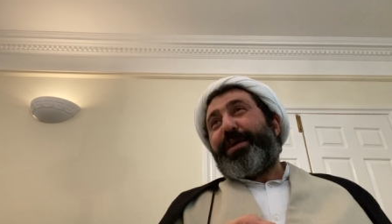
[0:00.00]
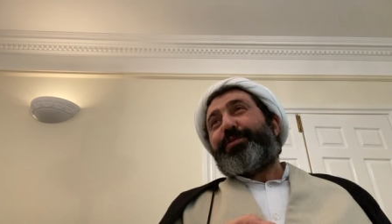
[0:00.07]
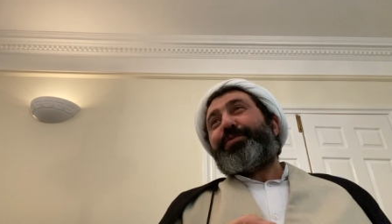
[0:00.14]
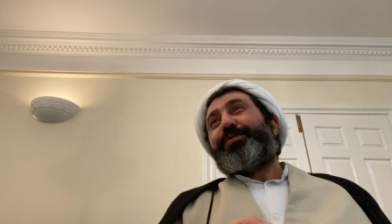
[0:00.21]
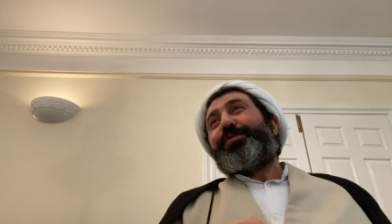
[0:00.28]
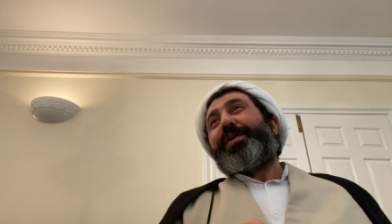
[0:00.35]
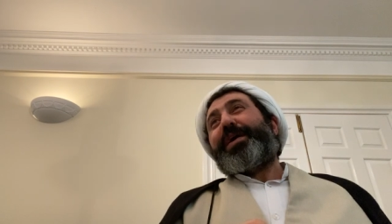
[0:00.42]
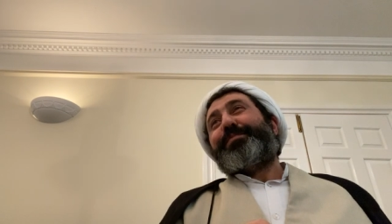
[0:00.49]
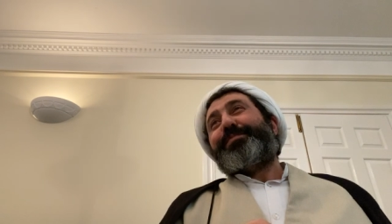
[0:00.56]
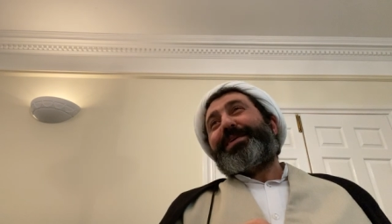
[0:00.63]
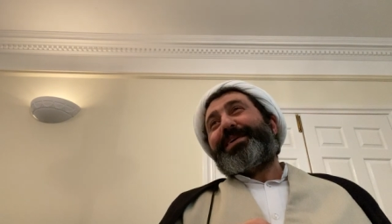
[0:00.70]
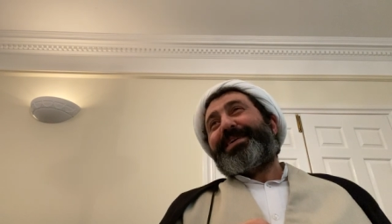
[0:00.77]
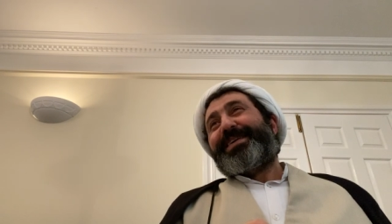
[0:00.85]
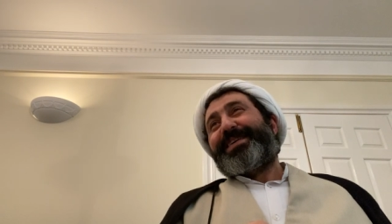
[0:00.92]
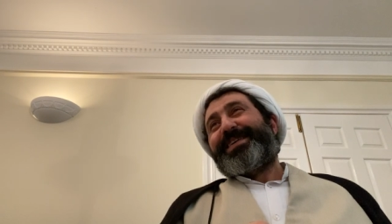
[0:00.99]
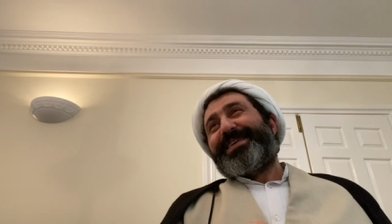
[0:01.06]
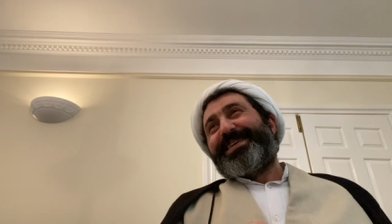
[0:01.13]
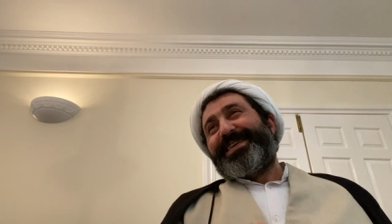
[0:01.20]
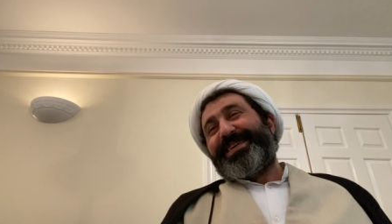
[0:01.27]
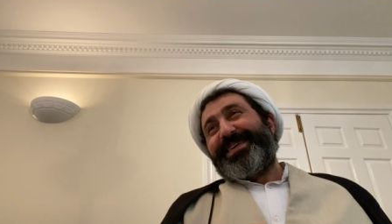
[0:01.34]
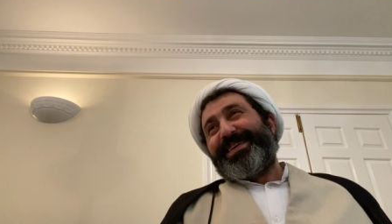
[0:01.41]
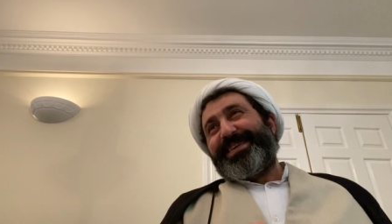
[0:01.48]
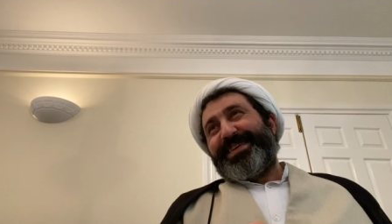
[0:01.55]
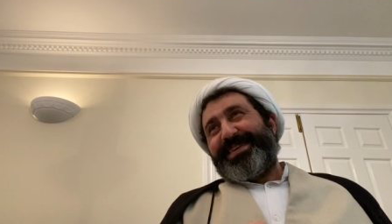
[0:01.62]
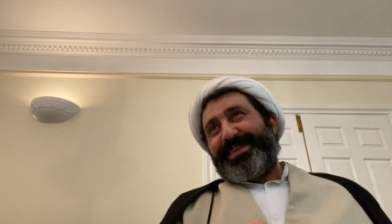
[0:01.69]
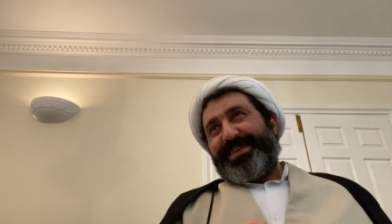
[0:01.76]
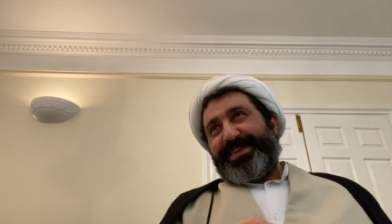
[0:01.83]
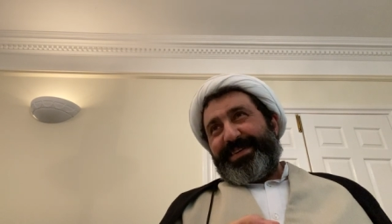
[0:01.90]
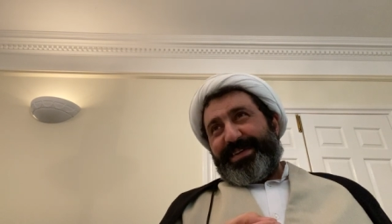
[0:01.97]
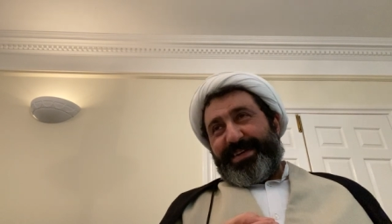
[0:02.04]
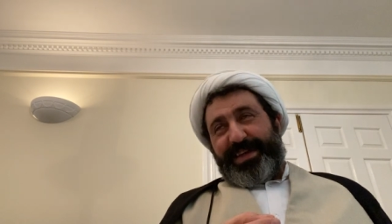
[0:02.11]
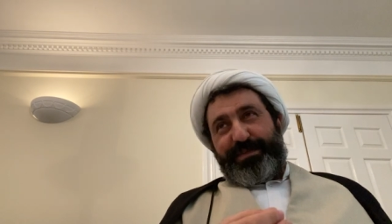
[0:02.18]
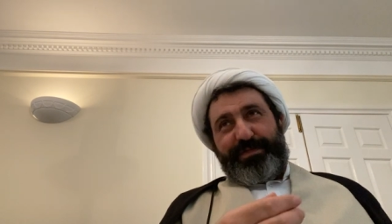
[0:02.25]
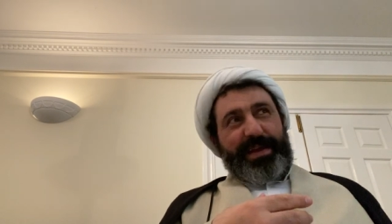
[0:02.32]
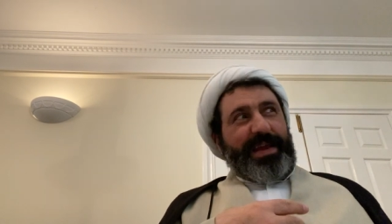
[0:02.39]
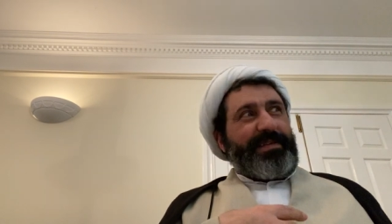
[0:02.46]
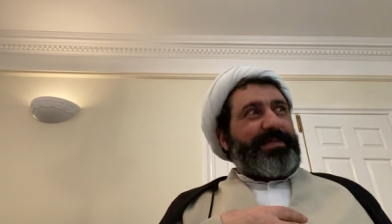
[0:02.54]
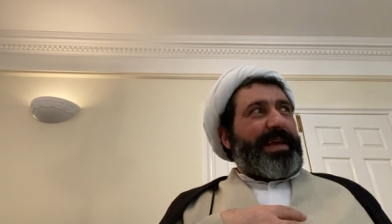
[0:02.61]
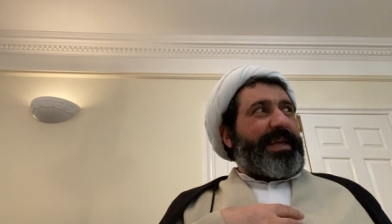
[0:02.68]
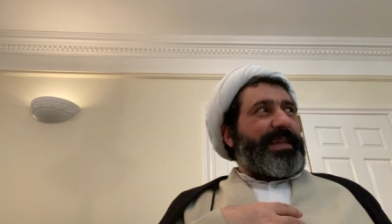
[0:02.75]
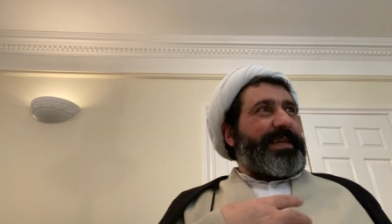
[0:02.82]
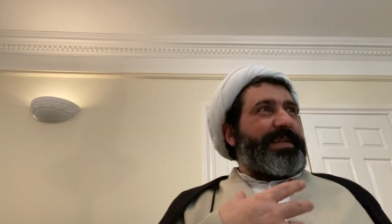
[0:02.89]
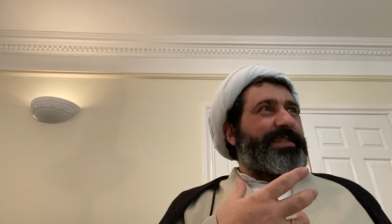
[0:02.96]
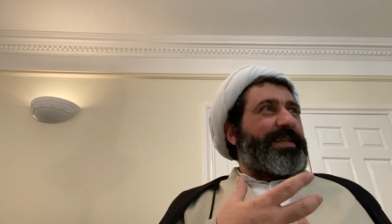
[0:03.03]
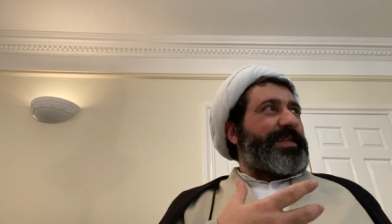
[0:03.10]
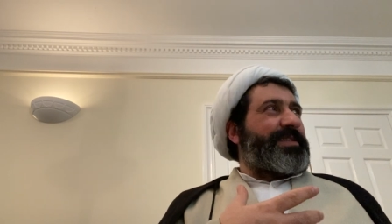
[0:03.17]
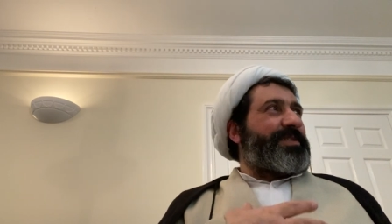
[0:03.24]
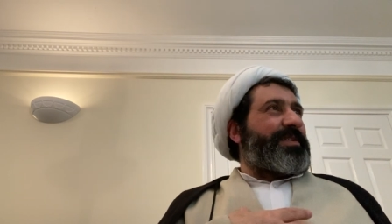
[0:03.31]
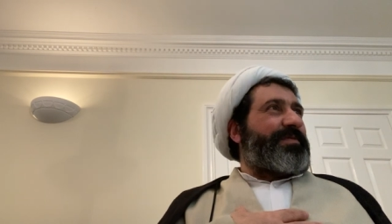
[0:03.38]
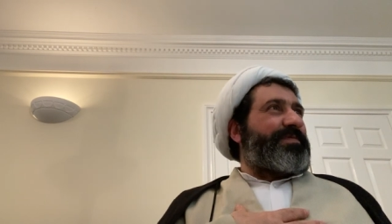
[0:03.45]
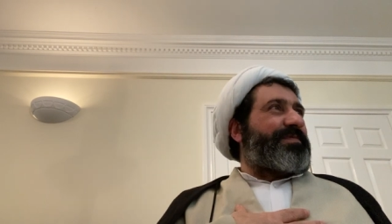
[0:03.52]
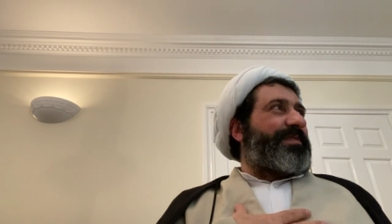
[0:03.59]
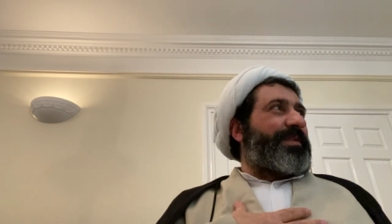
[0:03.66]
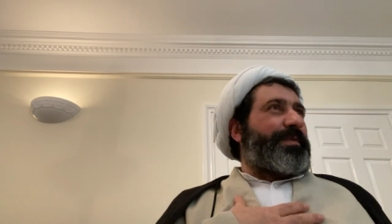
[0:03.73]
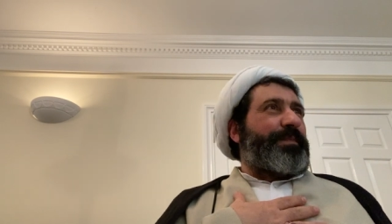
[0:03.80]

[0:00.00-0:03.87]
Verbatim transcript: that you help me. If I have any sense of